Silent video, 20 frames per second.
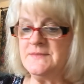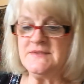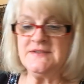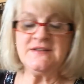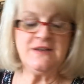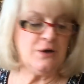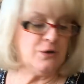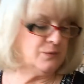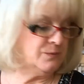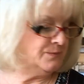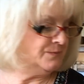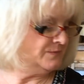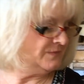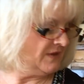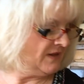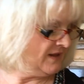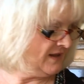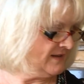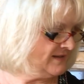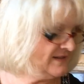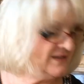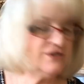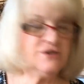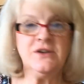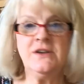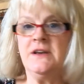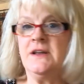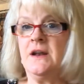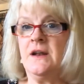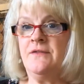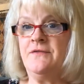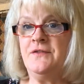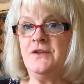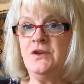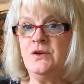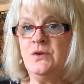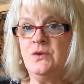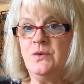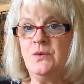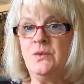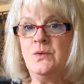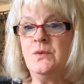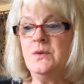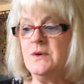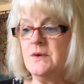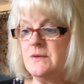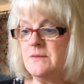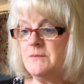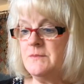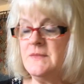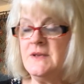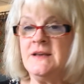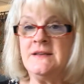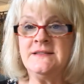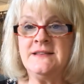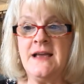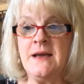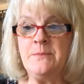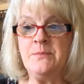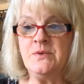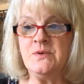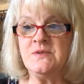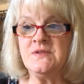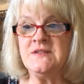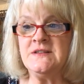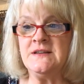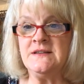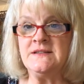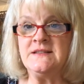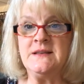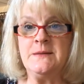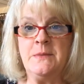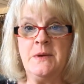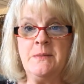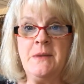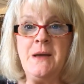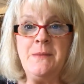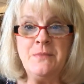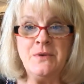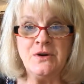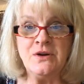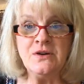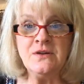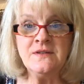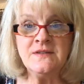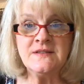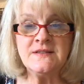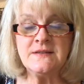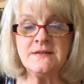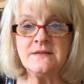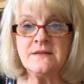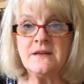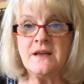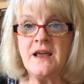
So let's look at a few examples in some of my books,